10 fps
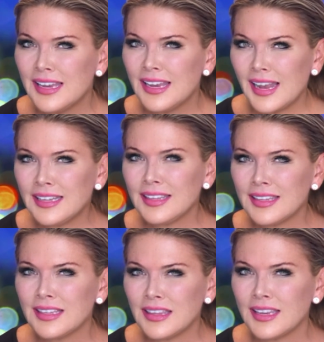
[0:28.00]

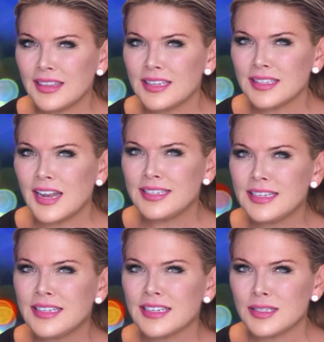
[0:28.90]
anything like this. I
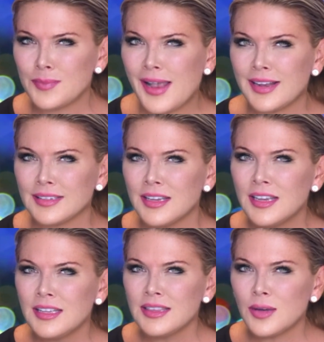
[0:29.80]
didn't expect
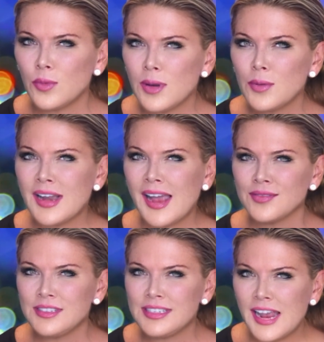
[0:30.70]
that we would
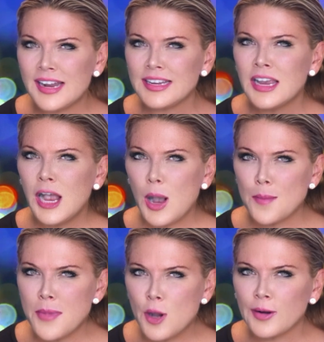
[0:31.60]
have dead
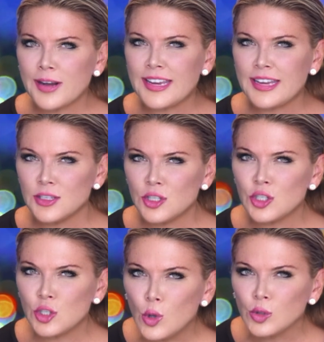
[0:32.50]
American
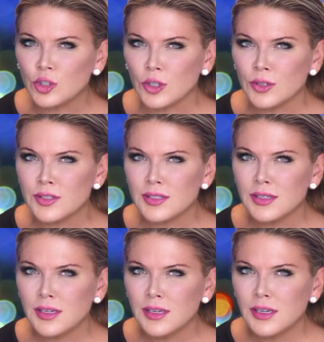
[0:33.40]
soldiers
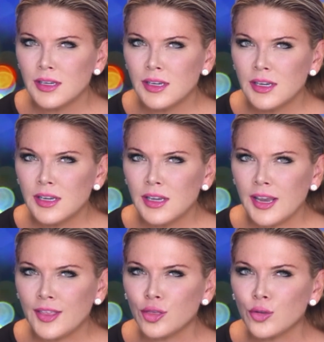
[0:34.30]

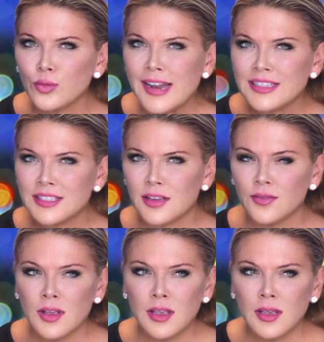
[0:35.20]
and threats
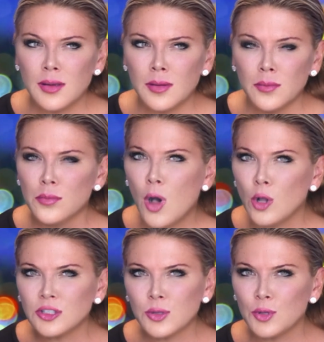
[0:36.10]
of
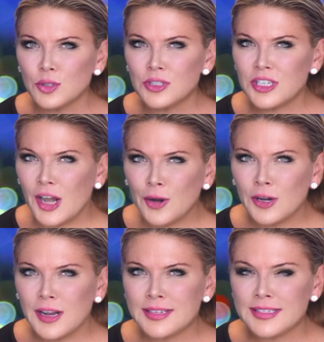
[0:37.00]
multiple
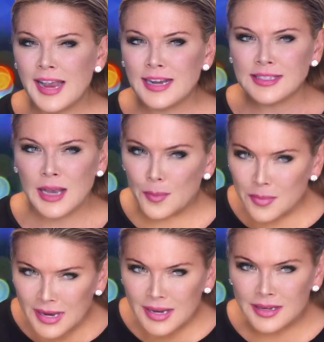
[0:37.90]
terror attacks
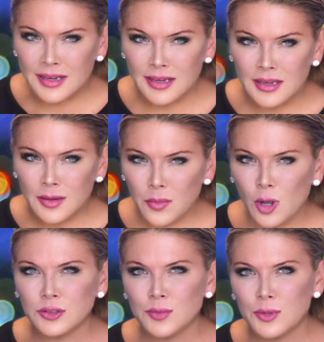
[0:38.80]
amid
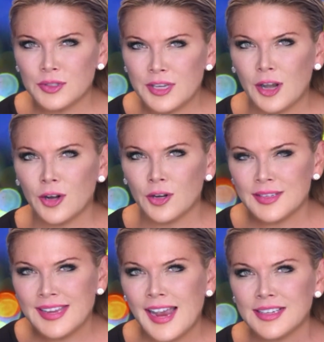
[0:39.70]
multiple terror
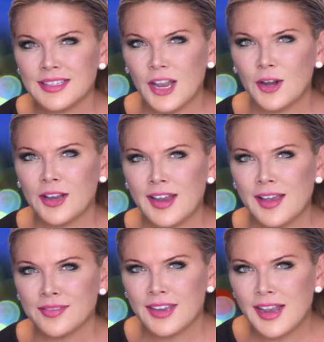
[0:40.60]
attacks there in
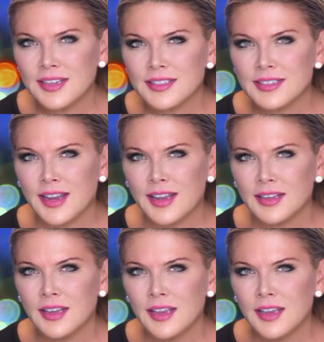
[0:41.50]
Afghanistan.